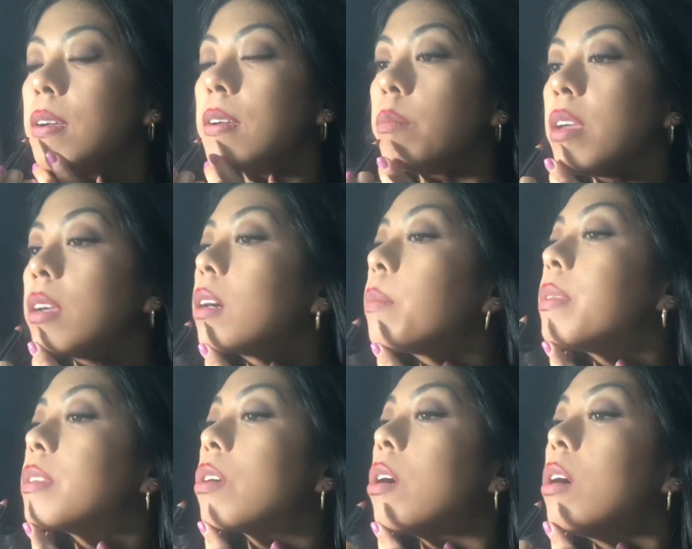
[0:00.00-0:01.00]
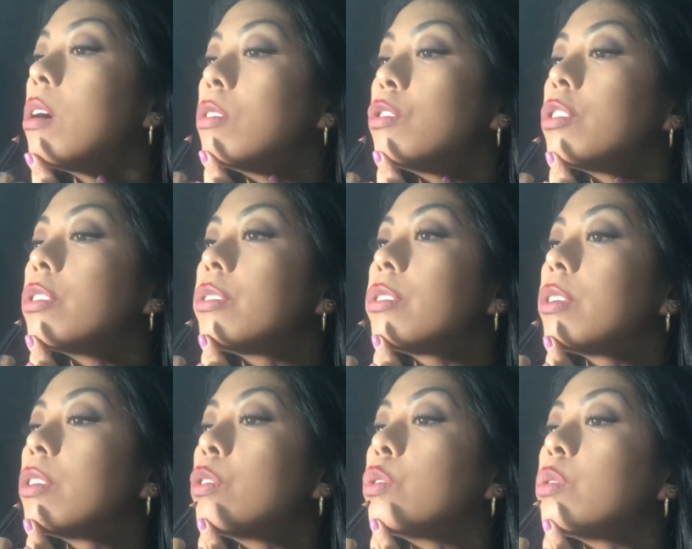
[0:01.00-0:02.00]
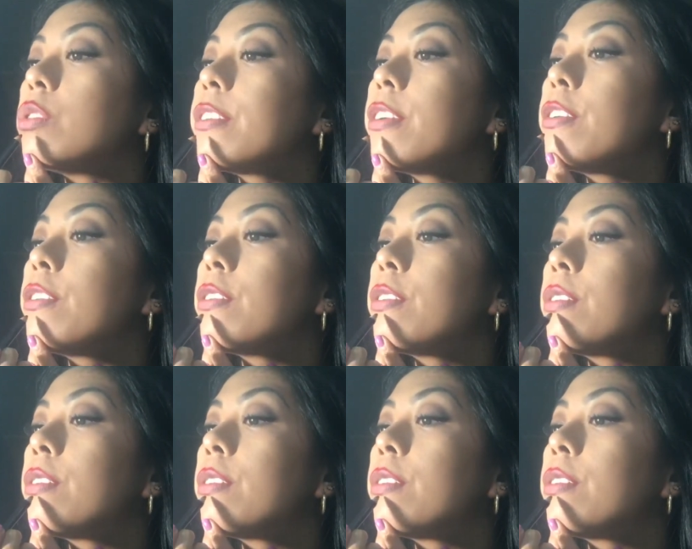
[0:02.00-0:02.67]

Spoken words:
Makeup is all just an illusion.